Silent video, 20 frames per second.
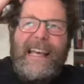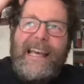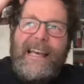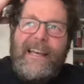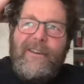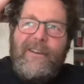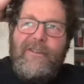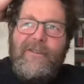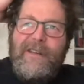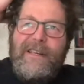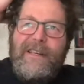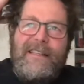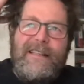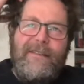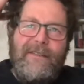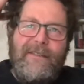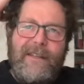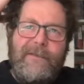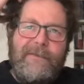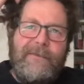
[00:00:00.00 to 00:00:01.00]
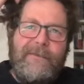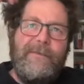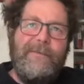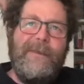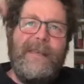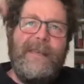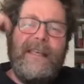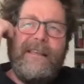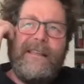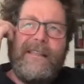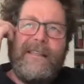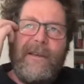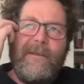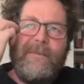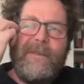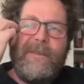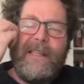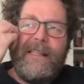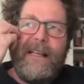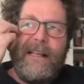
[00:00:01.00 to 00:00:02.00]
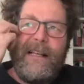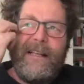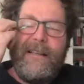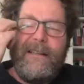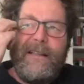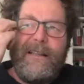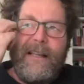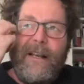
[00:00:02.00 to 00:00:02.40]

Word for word: And creativity for me is something that it,